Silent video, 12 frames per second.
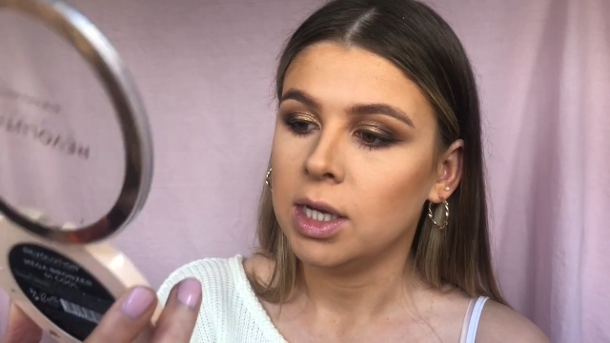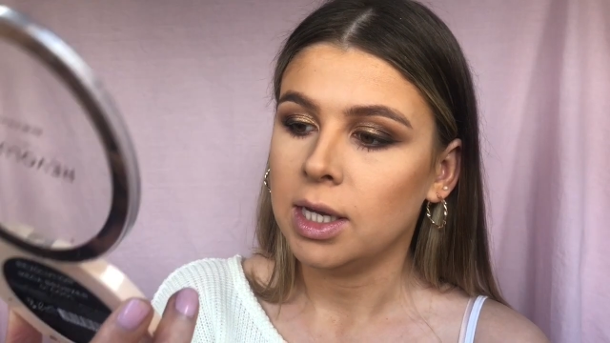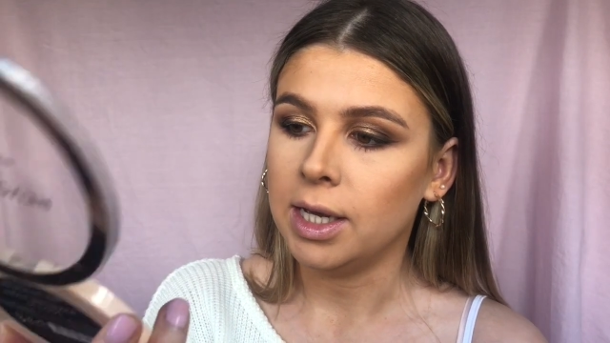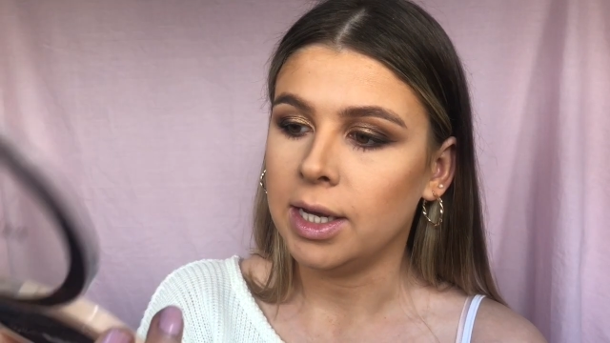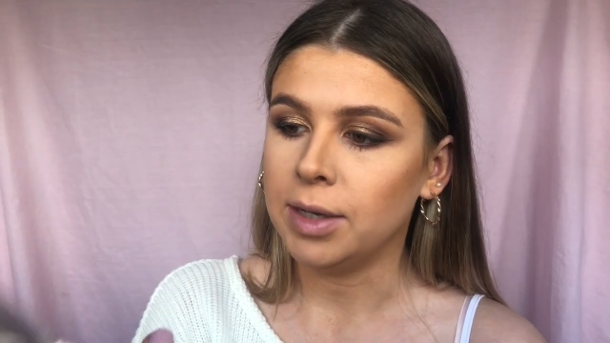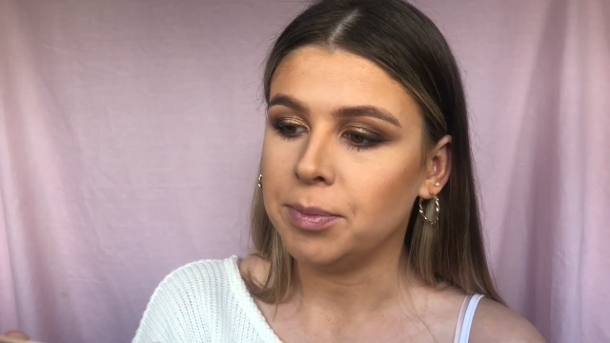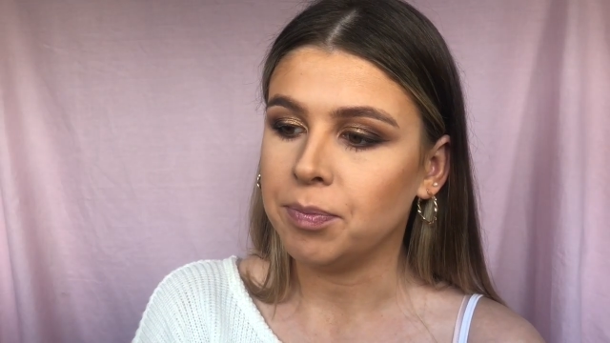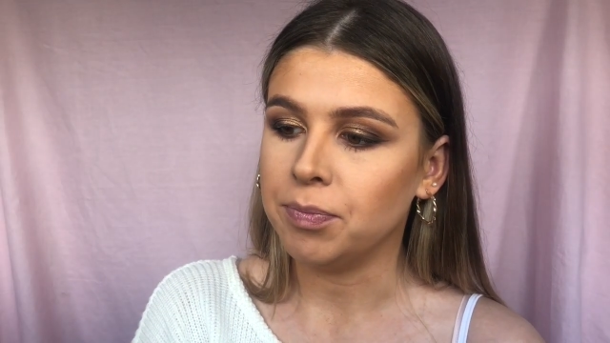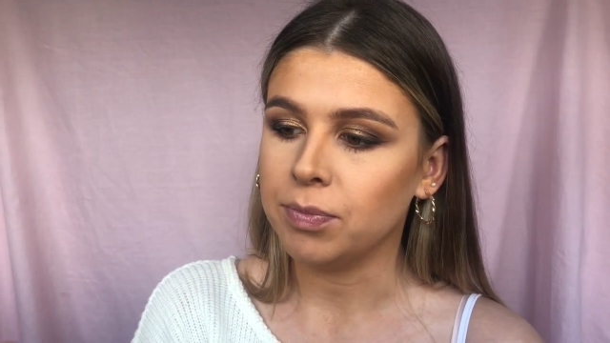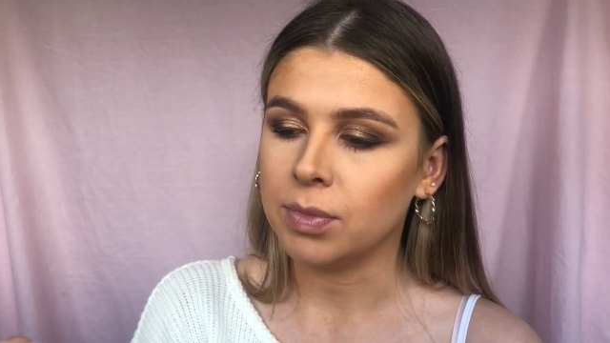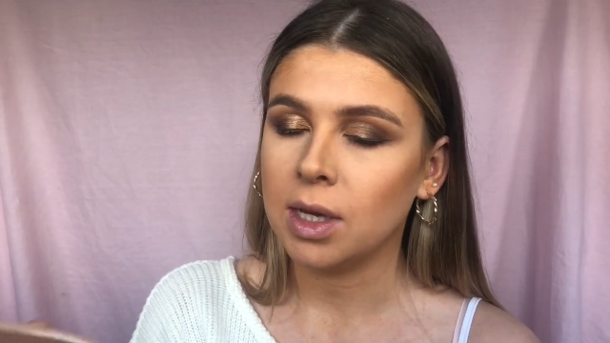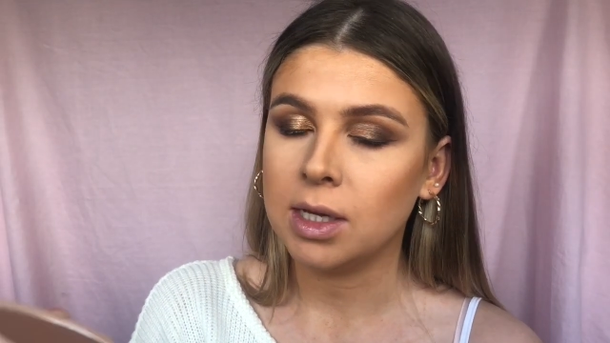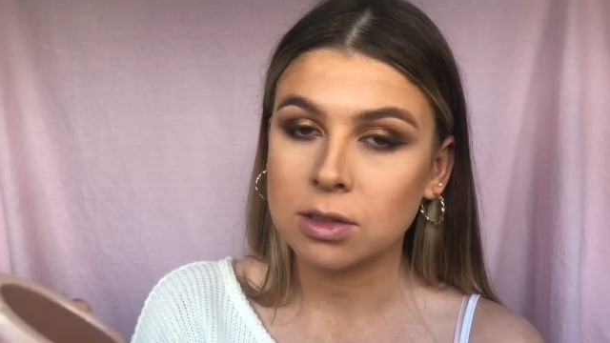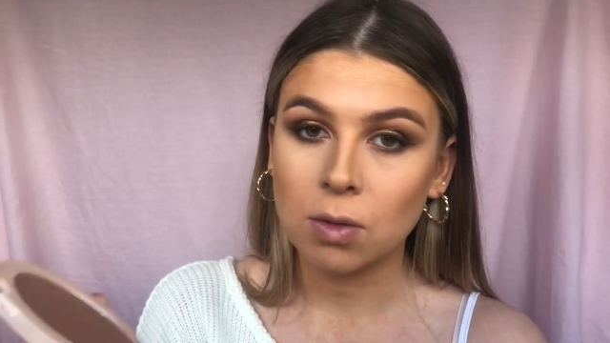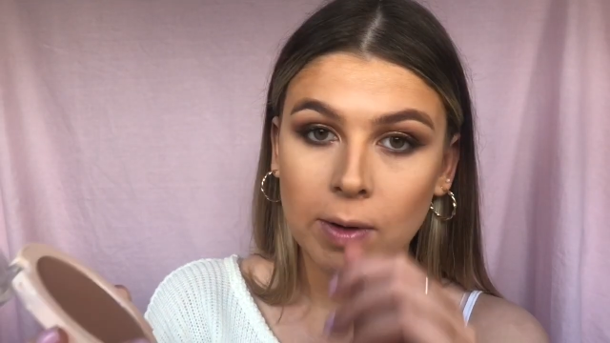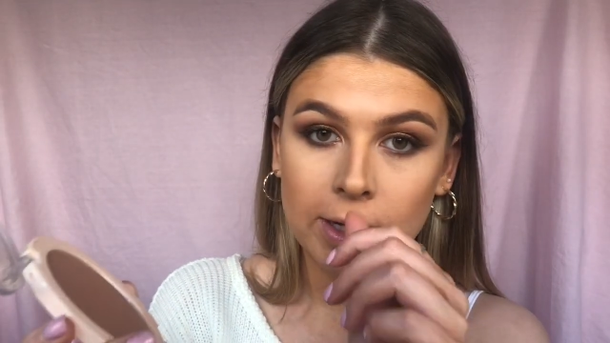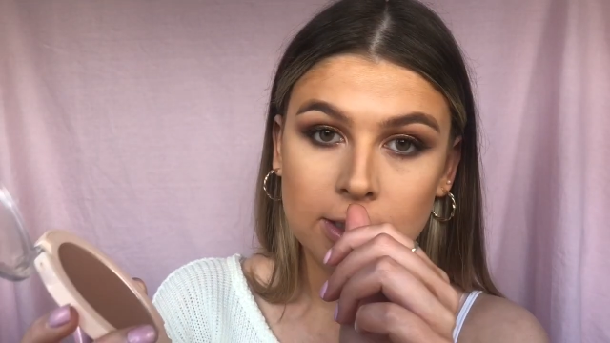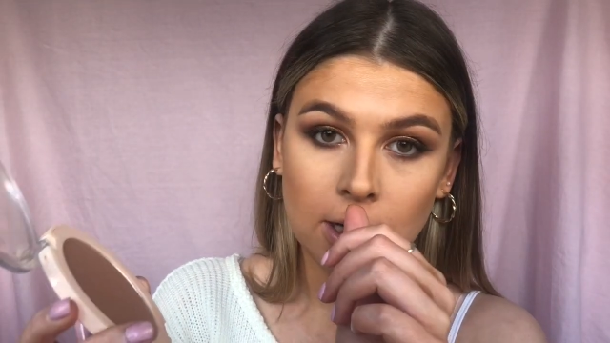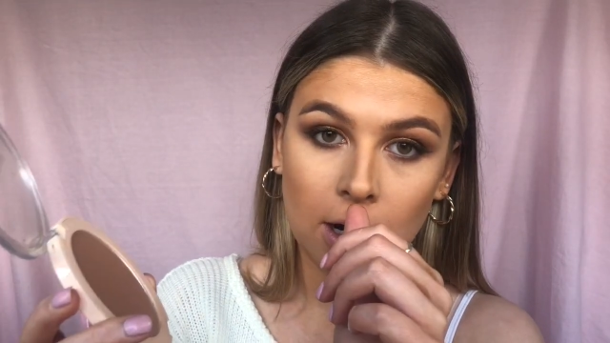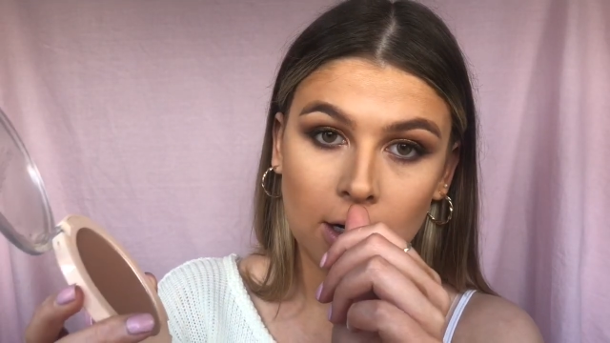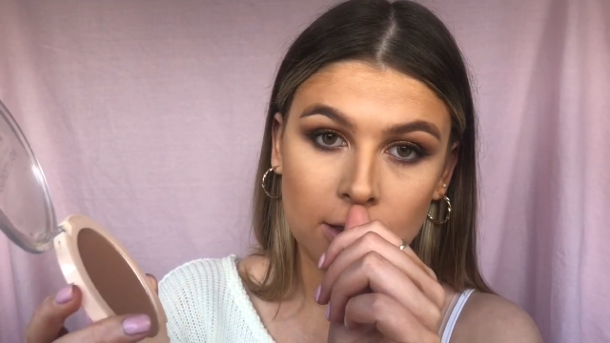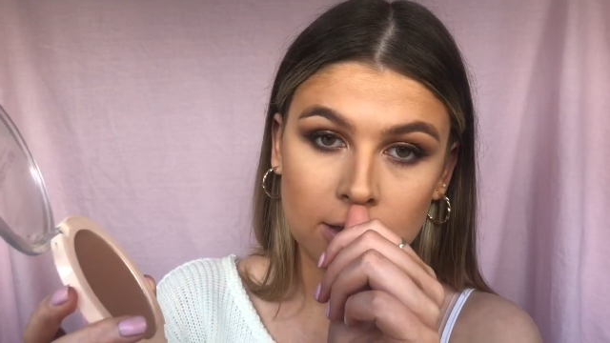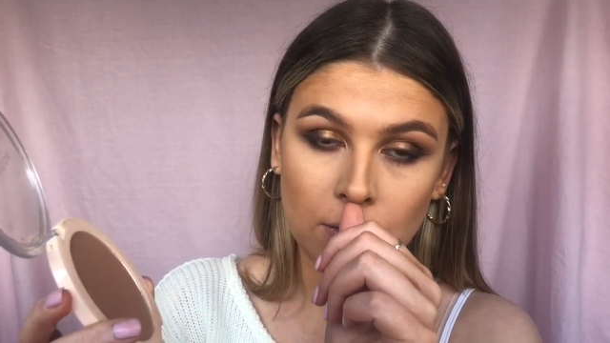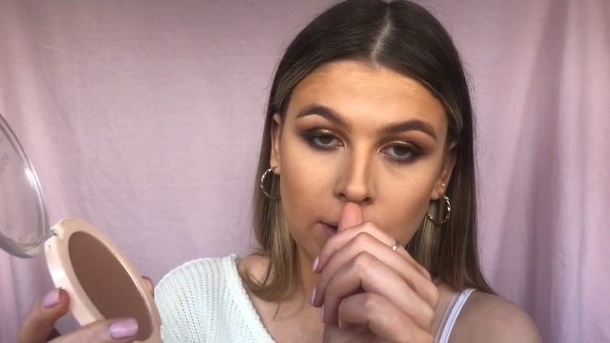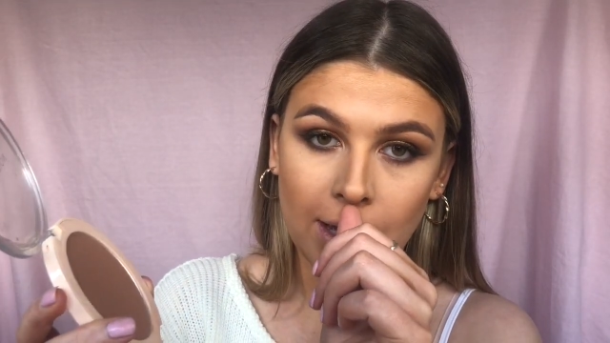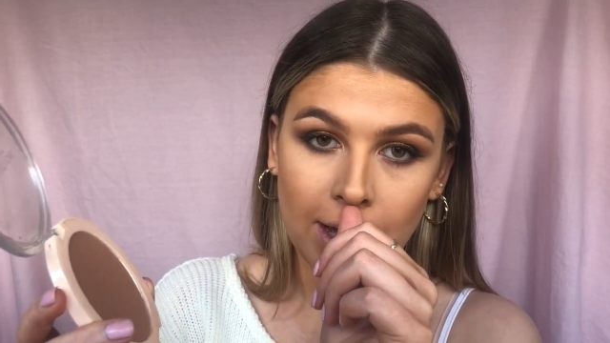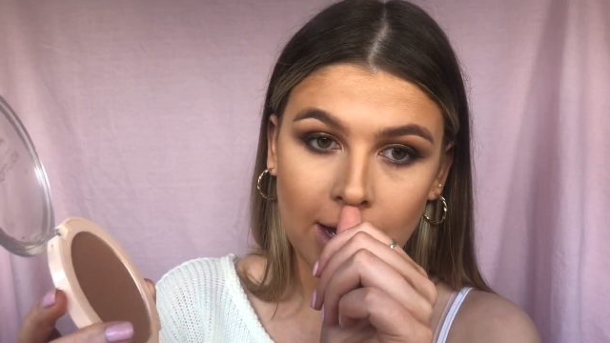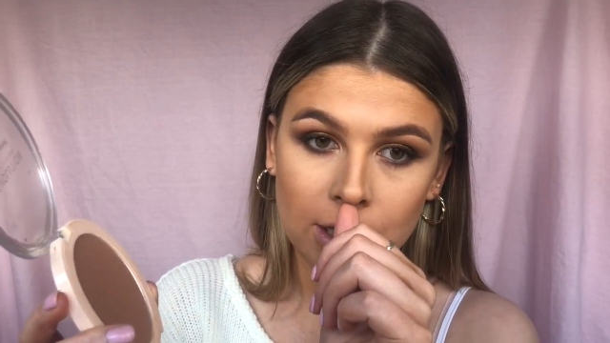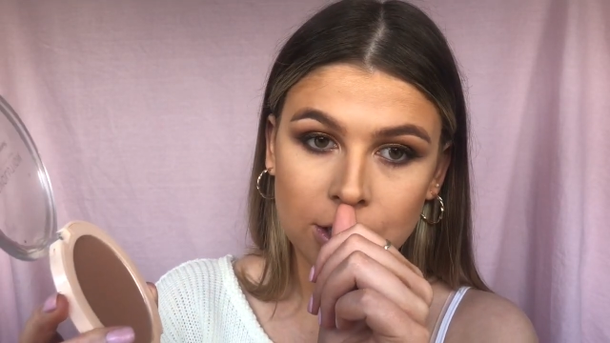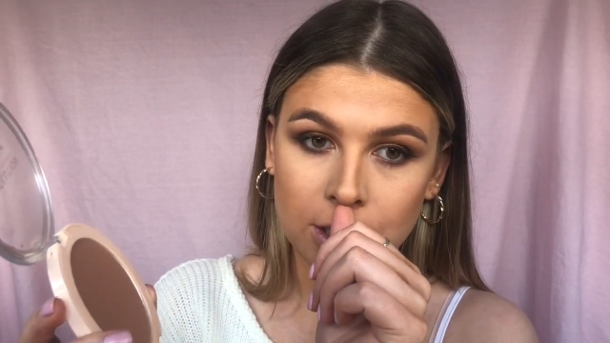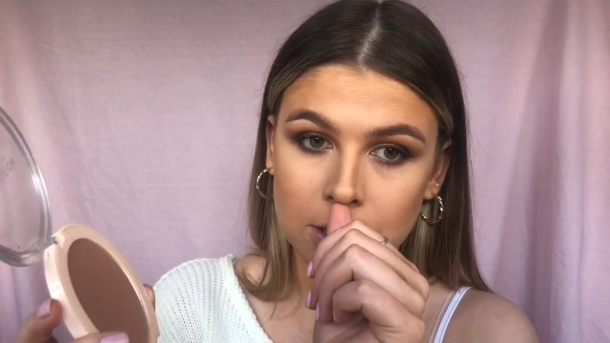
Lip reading: It's quite dark and it's quite ashy,